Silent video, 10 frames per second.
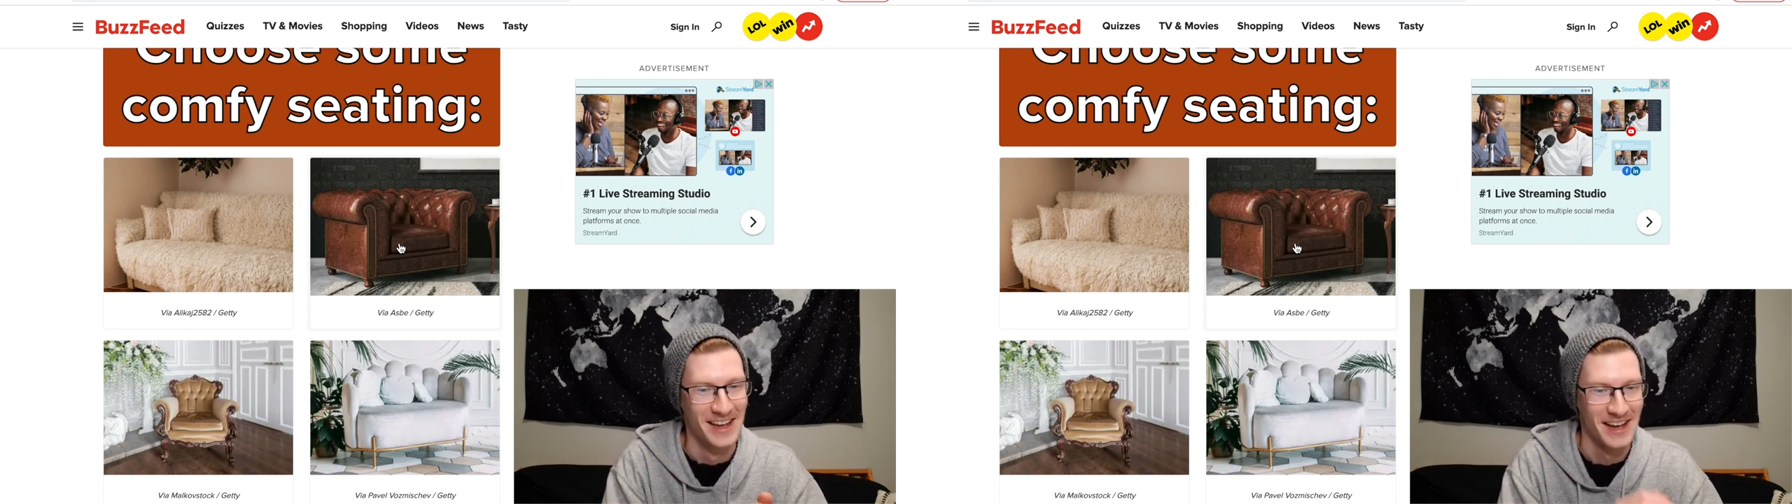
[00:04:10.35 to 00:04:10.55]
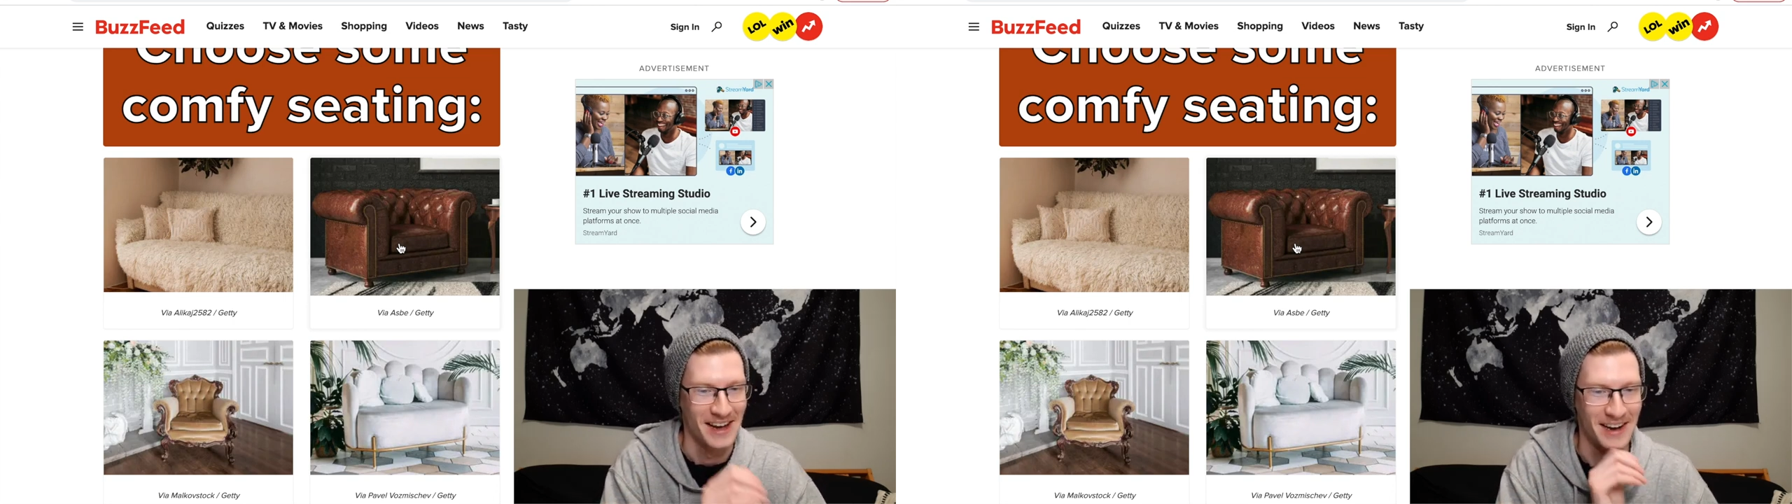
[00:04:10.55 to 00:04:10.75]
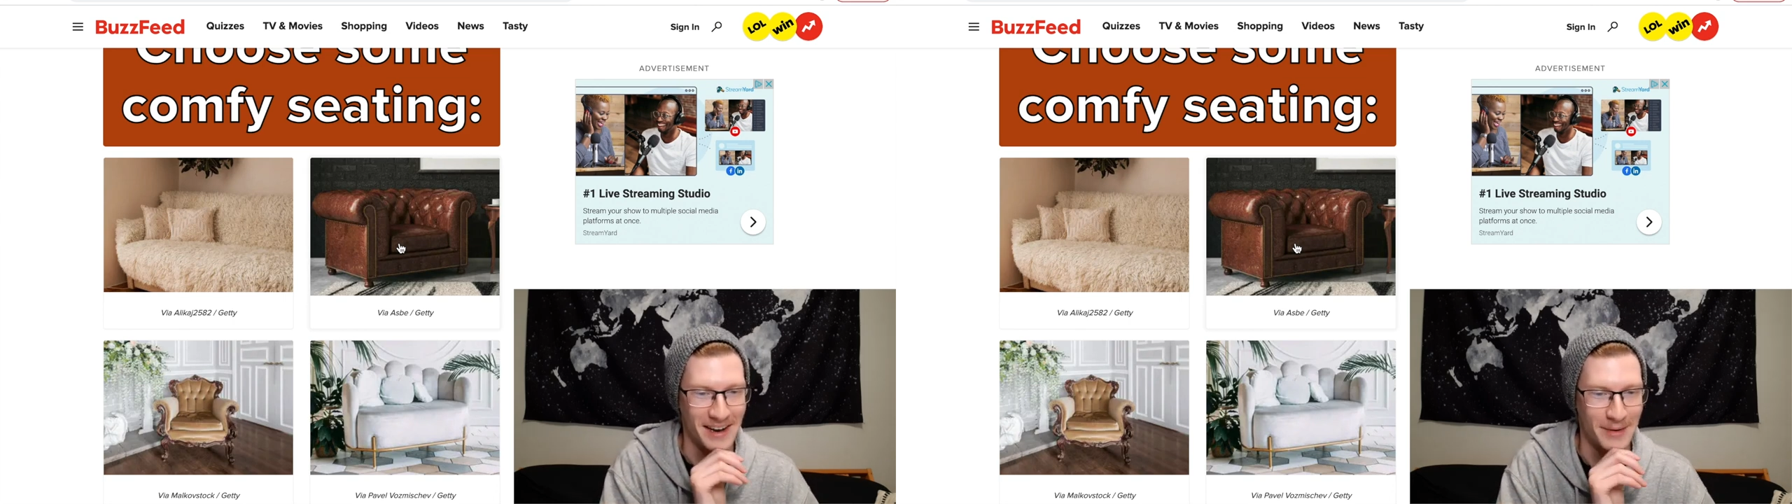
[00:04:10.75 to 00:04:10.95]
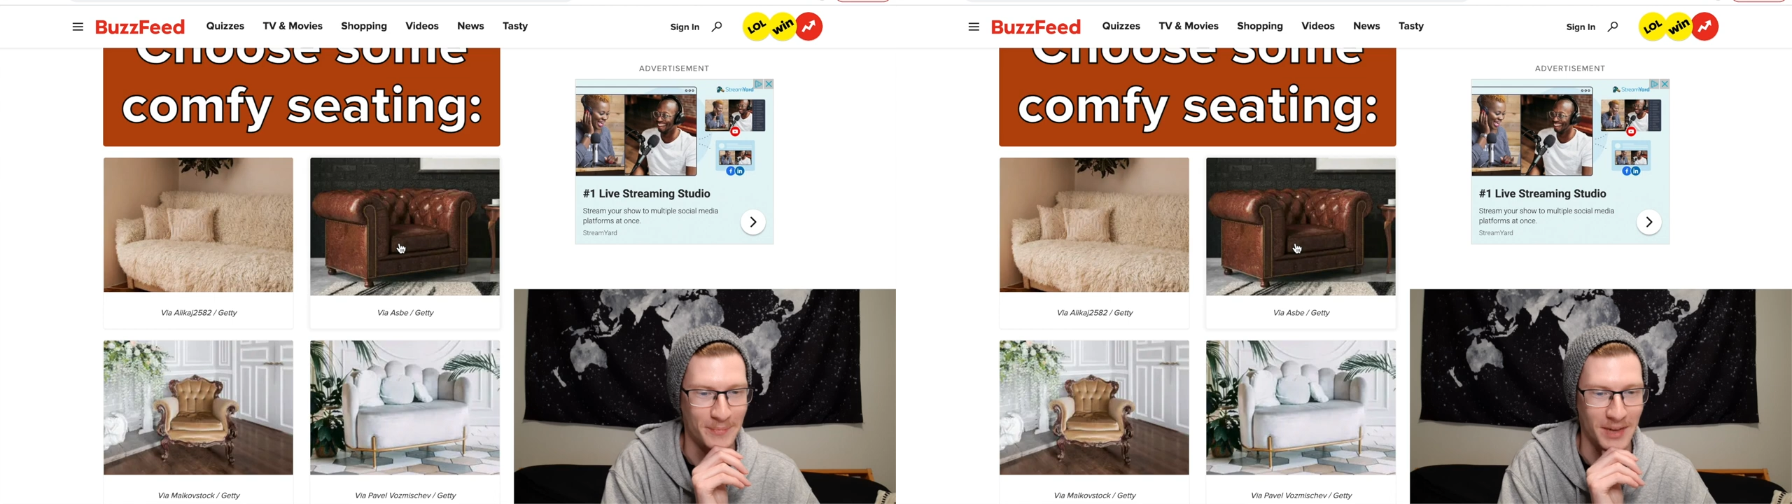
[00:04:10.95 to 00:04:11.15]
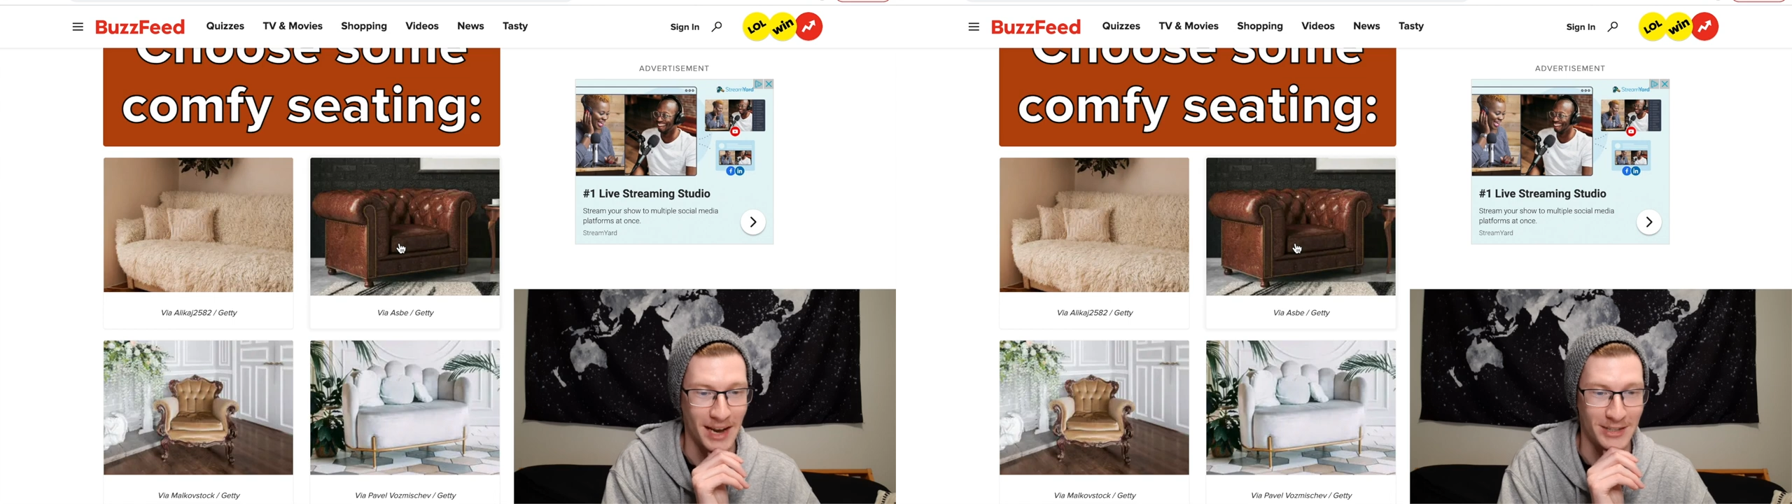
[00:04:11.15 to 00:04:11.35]

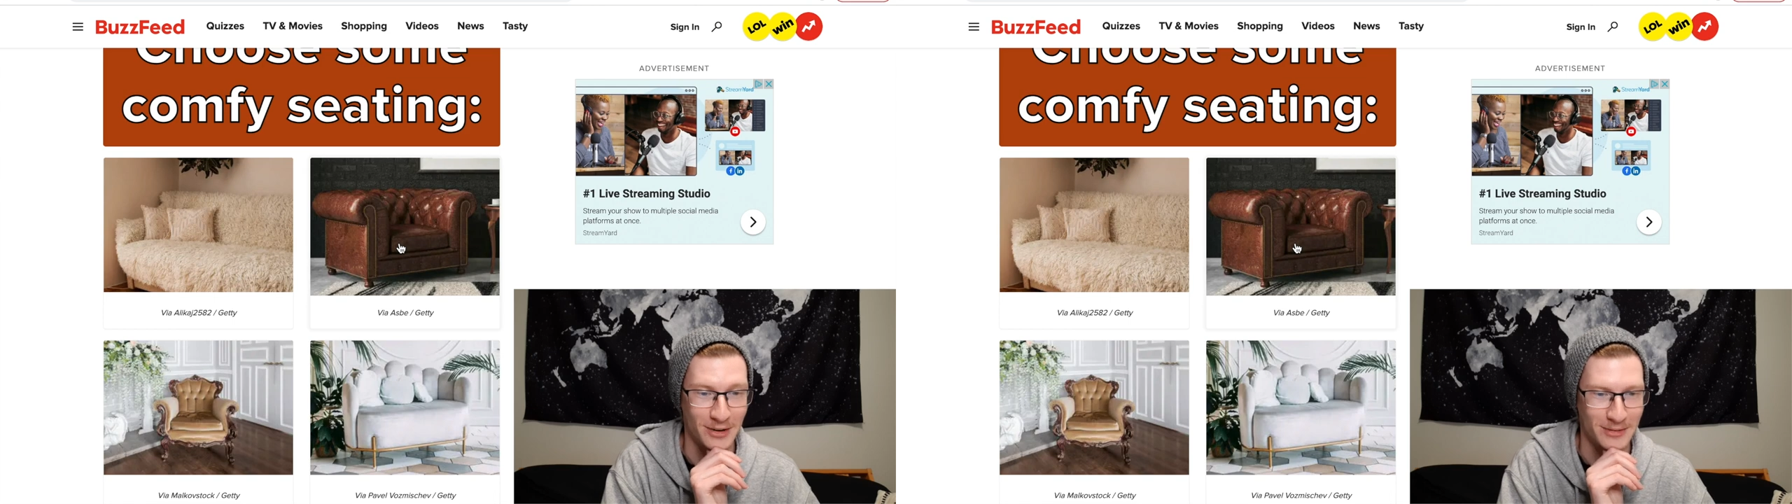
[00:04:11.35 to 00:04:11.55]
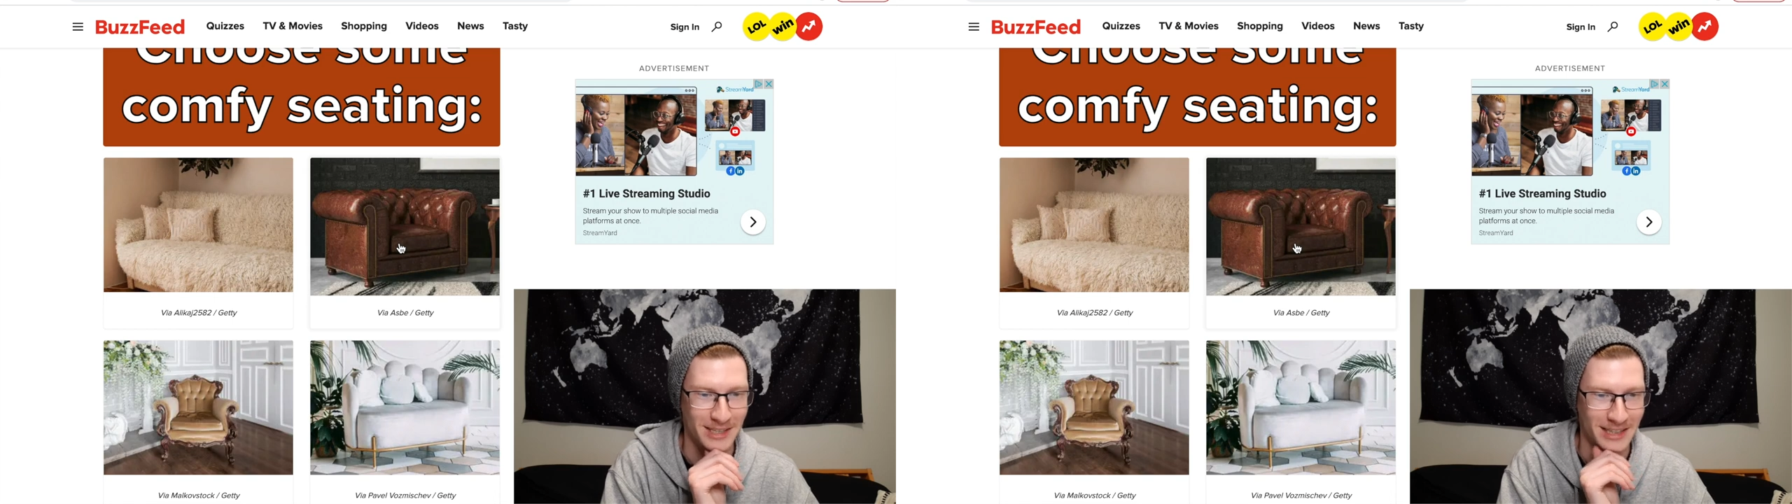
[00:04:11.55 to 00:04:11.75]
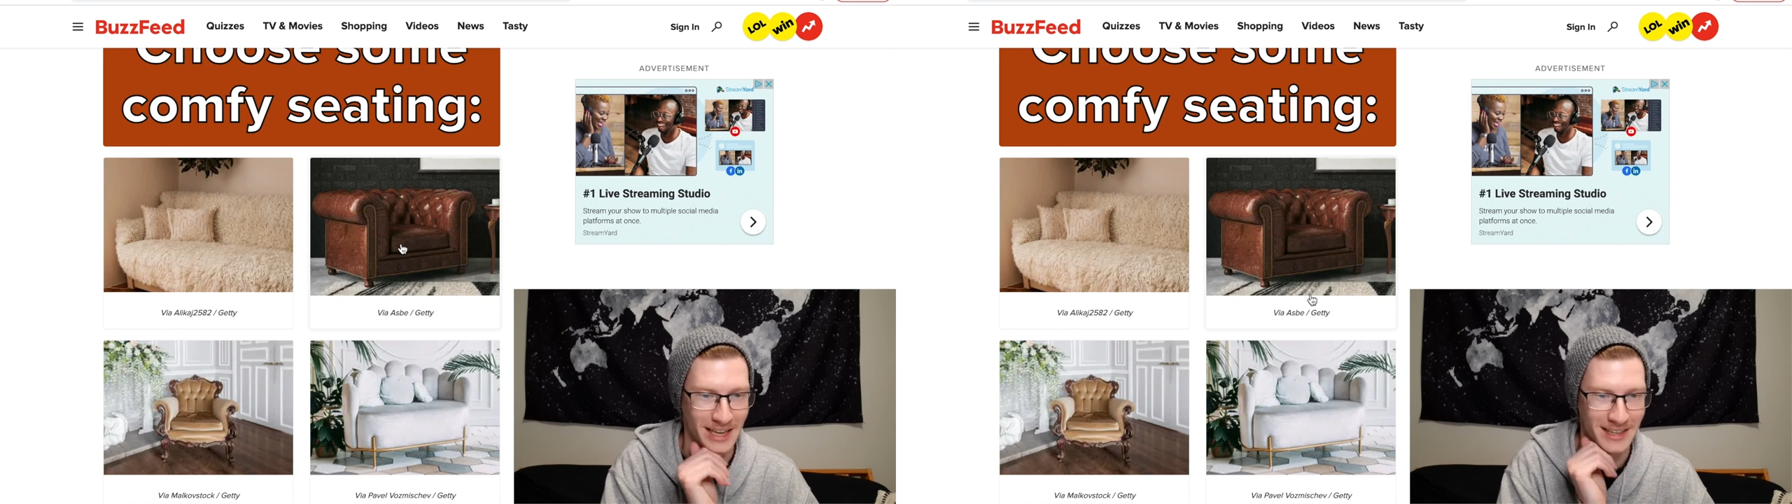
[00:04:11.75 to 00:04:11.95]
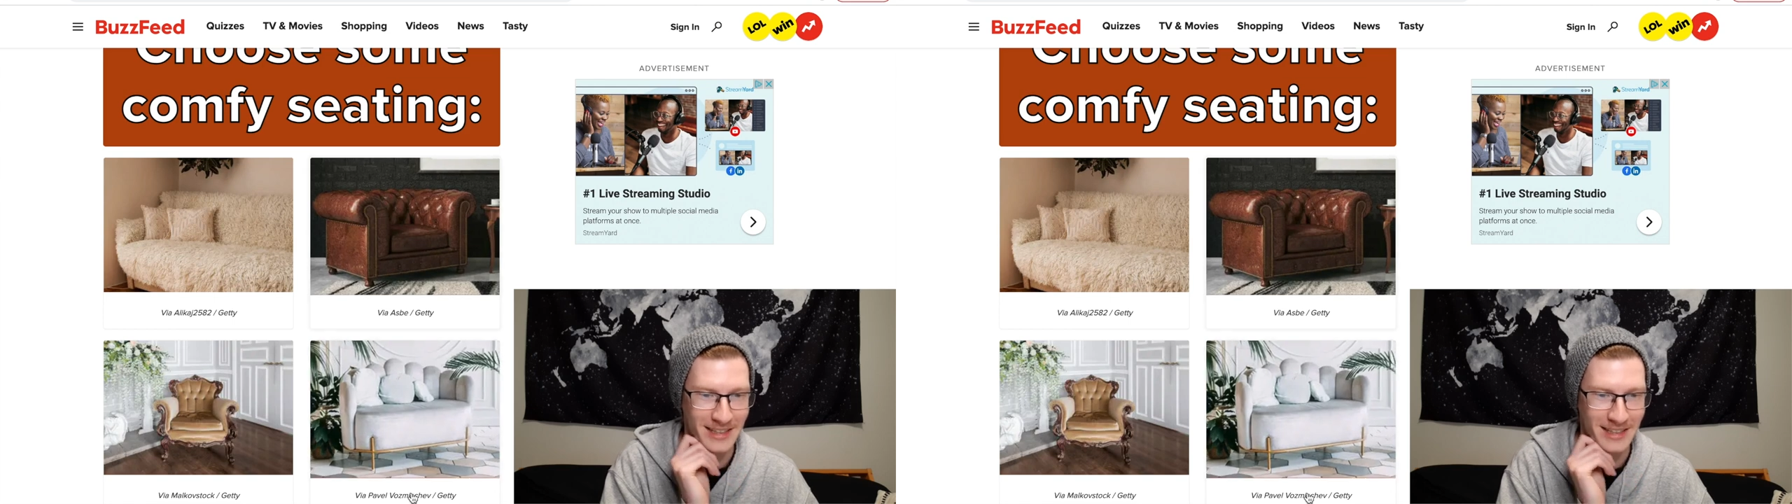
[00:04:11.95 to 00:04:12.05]
Um, I don't really like